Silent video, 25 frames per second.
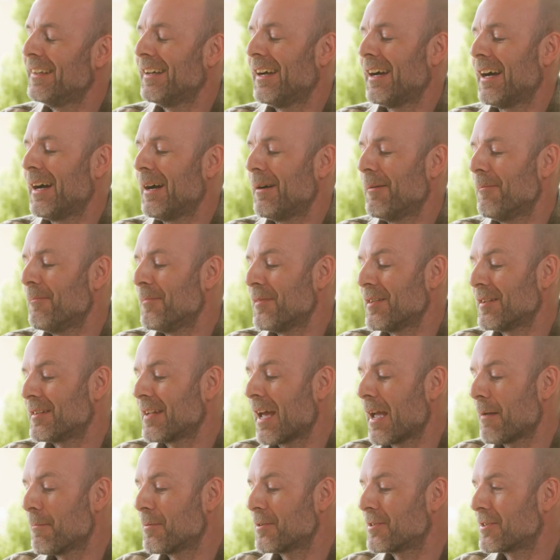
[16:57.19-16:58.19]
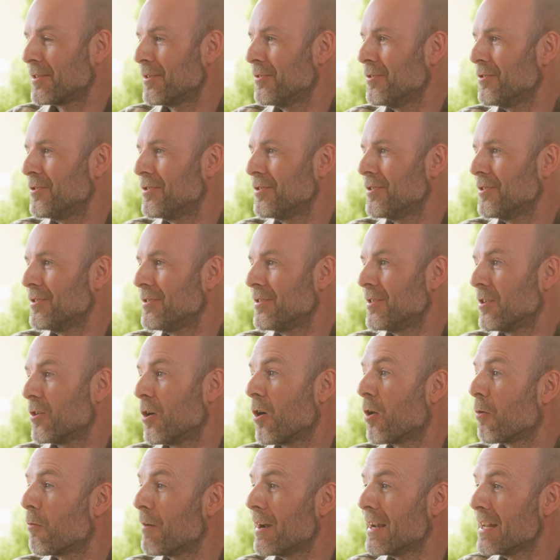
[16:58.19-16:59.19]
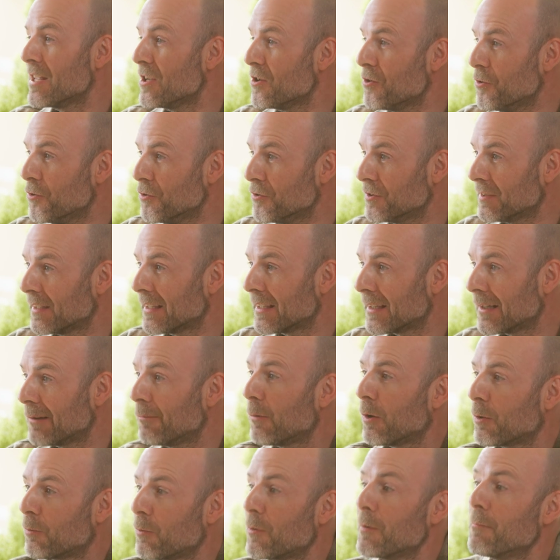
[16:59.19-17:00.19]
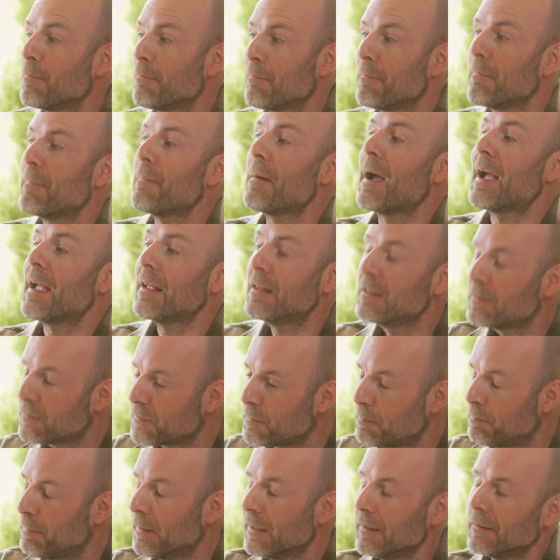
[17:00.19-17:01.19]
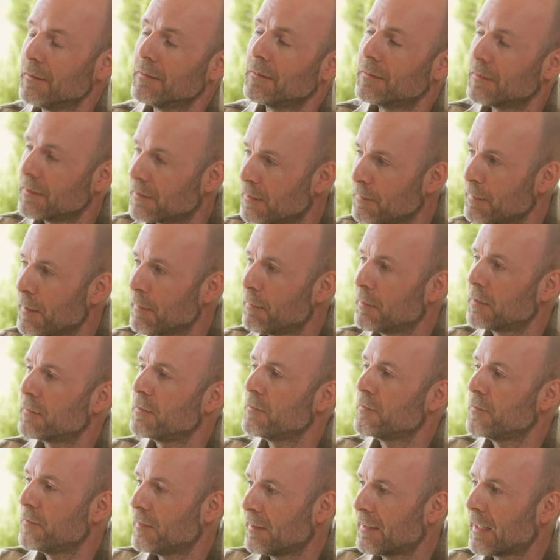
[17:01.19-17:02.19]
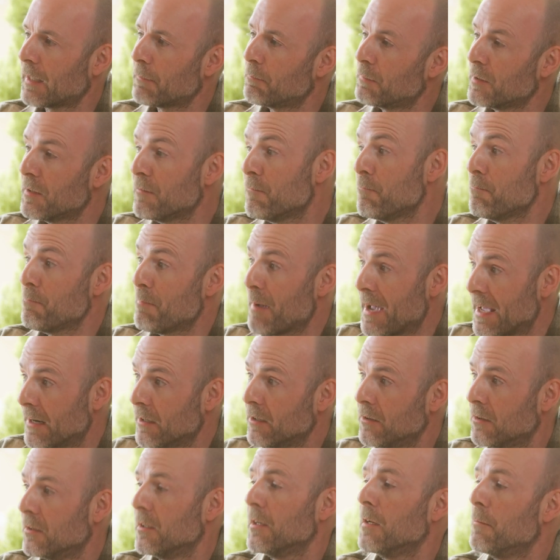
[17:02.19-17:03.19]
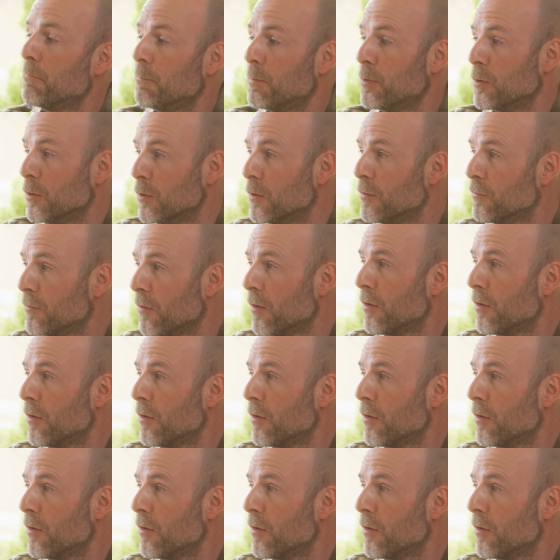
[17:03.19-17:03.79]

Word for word: um, the type of solutions they're already using, what we might build to be able to fill that brief better and mm-hmm. improve